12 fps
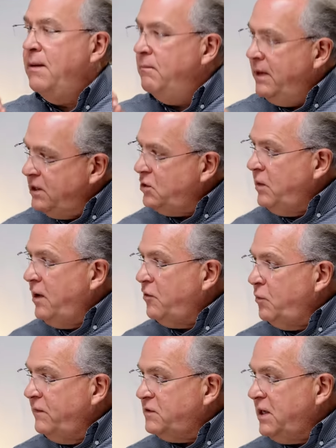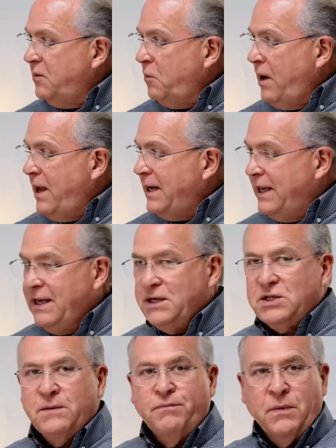Mental health, we've said, what
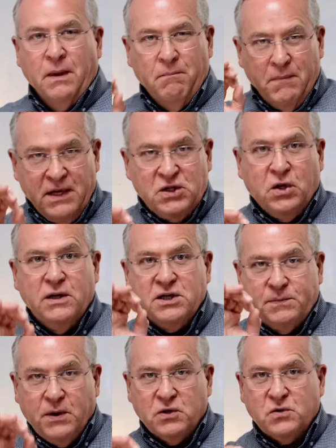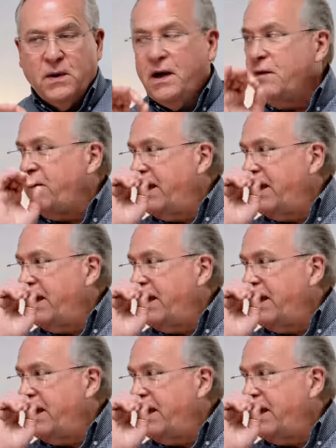is mental and spiritual health,